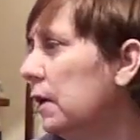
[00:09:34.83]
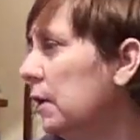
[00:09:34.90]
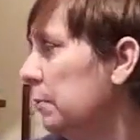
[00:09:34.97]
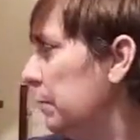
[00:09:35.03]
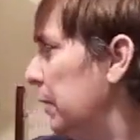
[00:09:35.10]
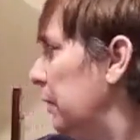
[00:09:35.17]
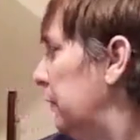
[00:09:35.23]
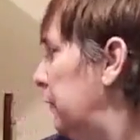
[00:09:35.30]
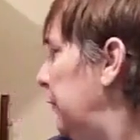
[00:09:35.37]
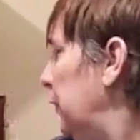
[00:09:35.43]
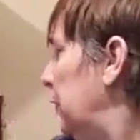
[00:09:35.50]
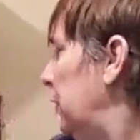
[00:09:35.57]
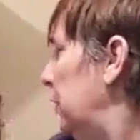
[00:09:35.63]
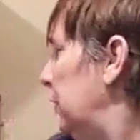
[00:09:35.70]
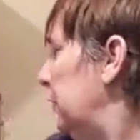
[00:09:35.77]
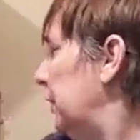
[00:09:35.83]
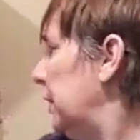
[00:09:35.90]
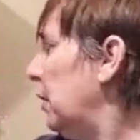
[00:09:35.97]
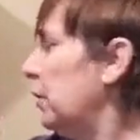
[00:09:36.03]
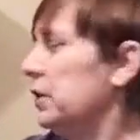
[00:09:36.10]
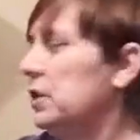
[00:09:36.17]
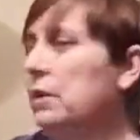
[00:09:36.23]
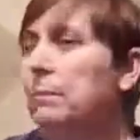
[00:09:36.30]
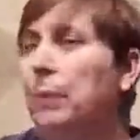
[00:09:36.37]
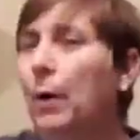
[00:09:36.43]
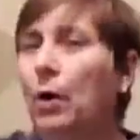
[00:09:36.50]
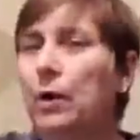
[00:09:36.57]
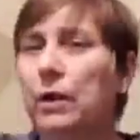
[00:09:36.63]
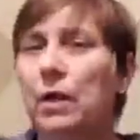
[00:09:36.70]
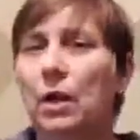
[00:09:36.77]
But for the likes of
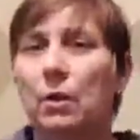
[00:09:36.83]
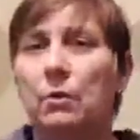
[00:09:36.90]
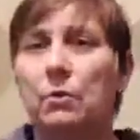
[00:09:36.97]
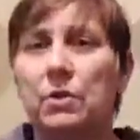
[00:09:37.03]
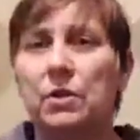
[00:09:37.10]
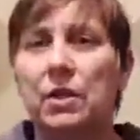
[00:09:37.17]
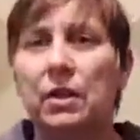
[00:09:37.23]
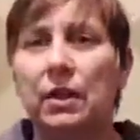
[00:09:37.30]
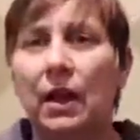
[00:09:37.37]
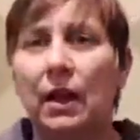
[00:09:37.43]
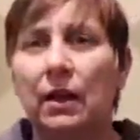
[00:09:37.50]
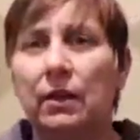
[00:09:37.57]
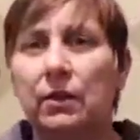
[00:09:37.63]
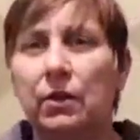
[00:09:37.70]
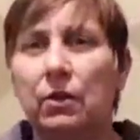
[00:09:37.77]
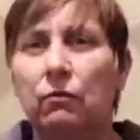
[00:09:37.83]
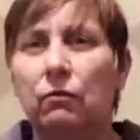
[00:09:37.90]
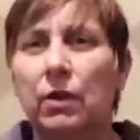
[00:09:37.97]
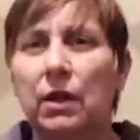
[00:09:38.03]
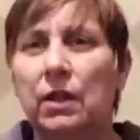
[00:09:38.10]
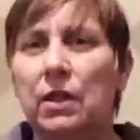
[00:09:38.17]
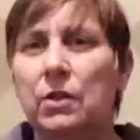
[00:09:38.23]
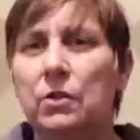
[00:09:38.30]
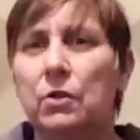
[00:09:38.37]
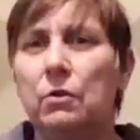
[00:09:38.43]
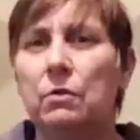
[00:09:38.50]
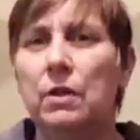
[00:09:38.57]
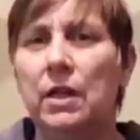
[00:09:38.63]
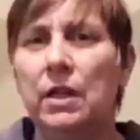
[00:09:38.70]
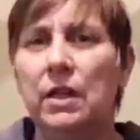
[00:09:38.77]
pine cones and that, you really
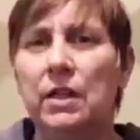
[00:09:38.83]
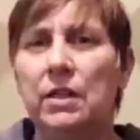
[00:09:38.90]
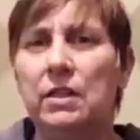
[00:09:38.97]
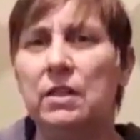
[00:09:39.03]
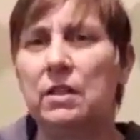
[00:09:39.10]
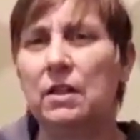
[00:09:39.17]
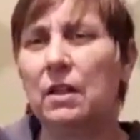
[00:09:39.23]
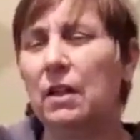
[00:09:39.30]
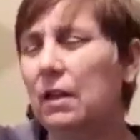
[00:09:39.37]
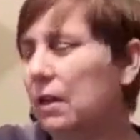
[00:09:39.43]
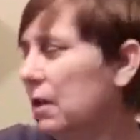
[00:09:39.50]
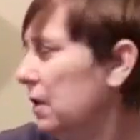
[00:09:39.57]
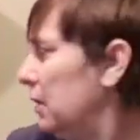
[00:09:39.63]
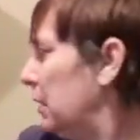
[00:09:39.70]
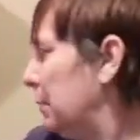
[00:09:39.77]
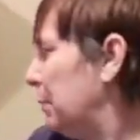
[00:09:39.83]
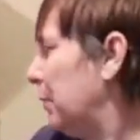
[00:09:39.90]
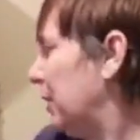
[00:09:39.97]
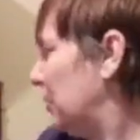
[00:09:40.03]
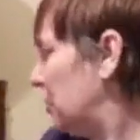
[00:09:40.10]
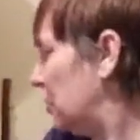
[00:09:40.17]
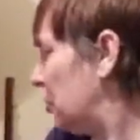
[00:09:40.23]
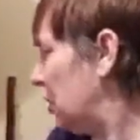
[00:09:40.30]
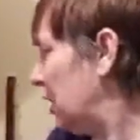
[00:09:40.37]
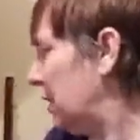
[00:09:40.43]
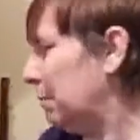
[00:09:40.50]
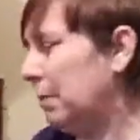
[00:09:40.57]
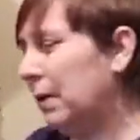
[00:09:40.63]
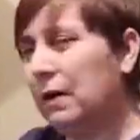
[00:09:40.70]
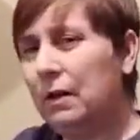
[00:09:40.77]
do need the pressure
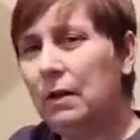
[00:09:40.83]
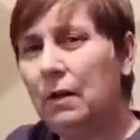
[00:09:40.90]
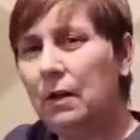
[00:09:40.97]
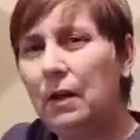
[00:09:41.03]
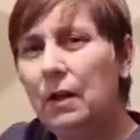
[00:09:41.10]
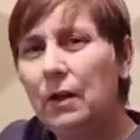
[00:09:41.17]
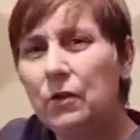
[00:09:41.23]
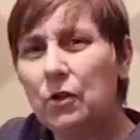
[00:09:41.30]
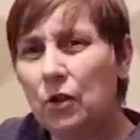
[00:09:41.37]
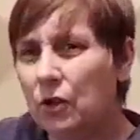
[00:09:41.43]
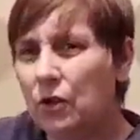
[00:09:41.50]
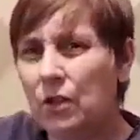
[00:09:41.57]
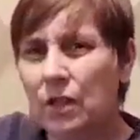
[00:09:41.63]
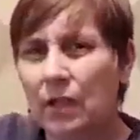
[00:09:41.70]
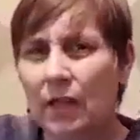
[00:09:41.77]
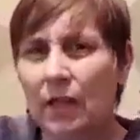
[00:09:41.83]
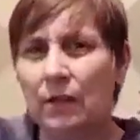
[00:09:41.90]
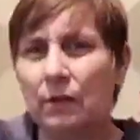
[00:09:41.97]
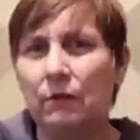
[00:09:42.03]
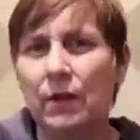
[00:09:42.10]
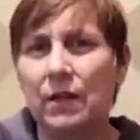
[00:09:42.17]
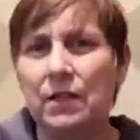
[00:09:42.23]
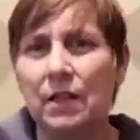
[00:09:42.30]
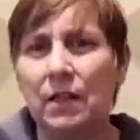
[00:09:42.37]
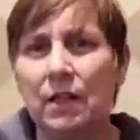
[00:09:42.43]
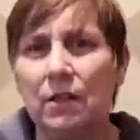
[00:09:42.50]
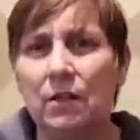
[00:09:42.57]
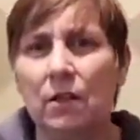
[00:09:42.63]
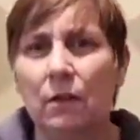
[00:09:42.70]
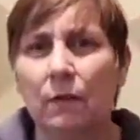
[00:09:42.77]
chamber just to get the resin
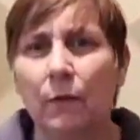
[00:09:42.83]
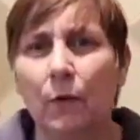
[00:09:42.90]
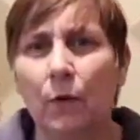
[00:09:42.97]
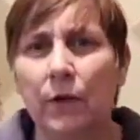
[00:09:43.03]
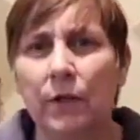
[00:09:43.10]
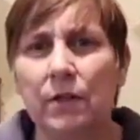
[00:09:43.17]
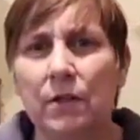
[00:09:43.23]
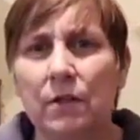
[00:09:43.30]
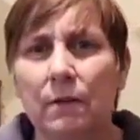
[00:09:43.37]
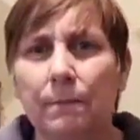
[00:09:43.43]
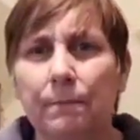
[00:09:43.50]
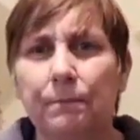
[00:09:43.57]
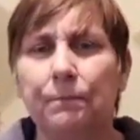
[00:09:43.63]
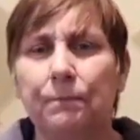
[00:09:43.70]
into the voids.